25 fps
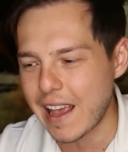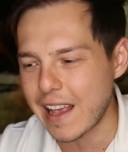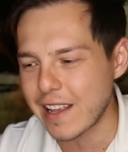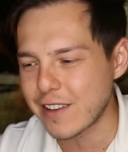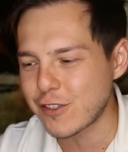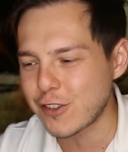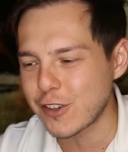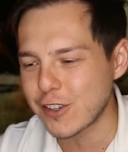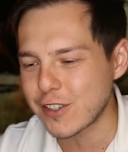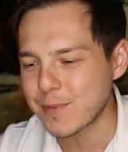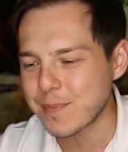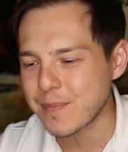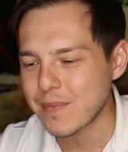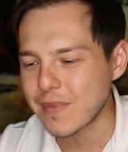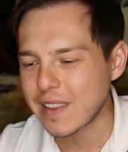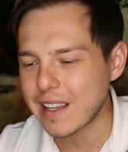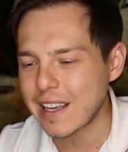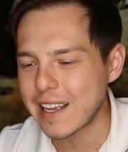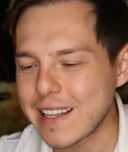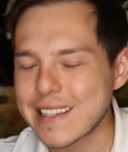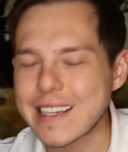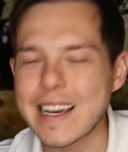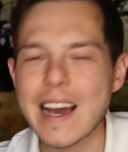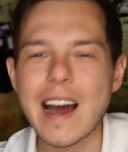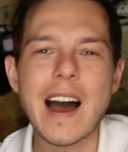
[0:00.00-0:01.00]
It's just,
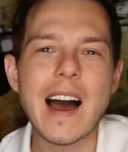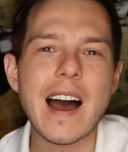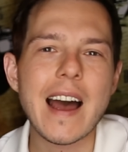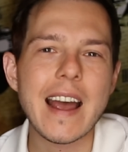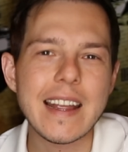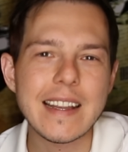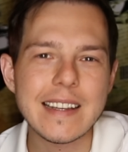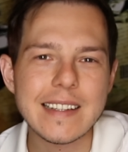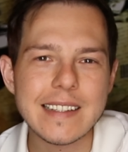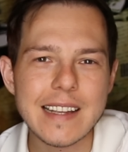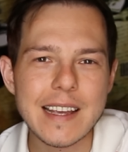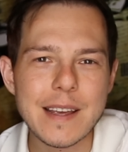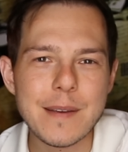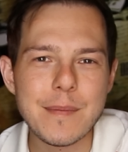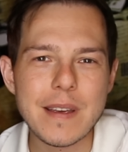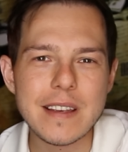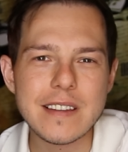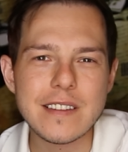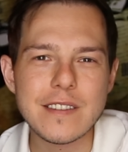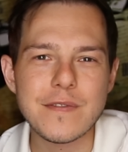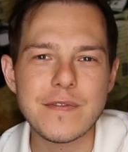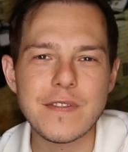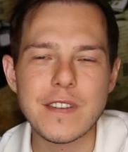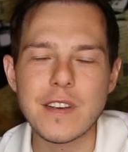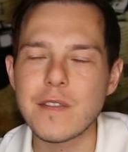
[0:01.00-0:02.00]
it's kind. It
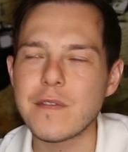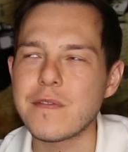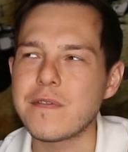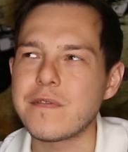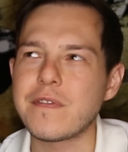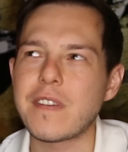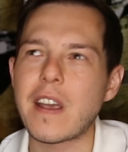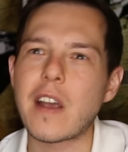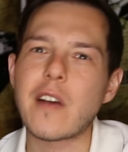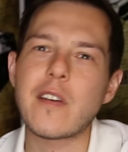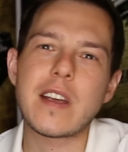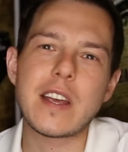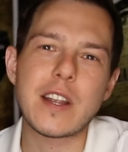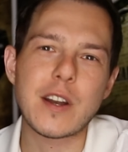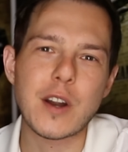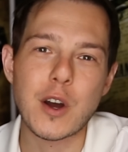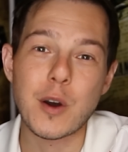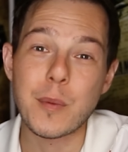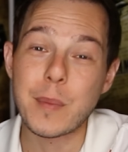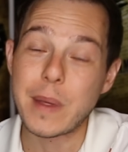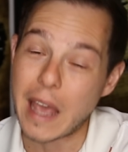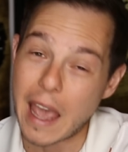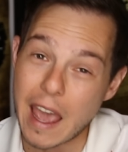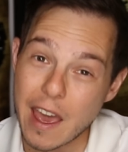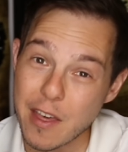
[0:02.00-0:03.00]
makes you feel very at
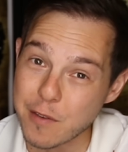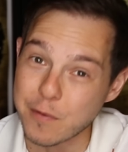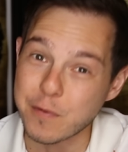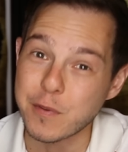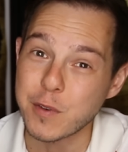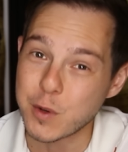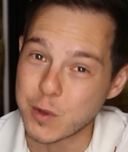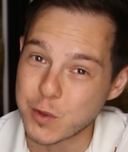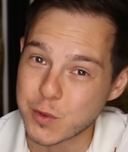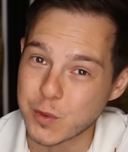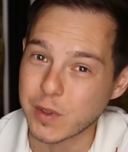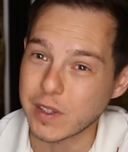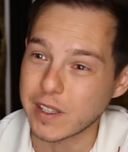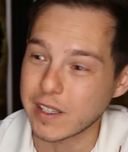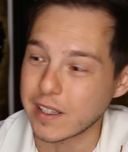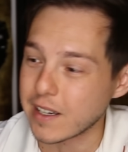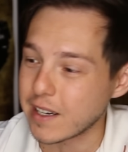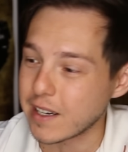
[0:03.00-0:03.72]
home and the food is really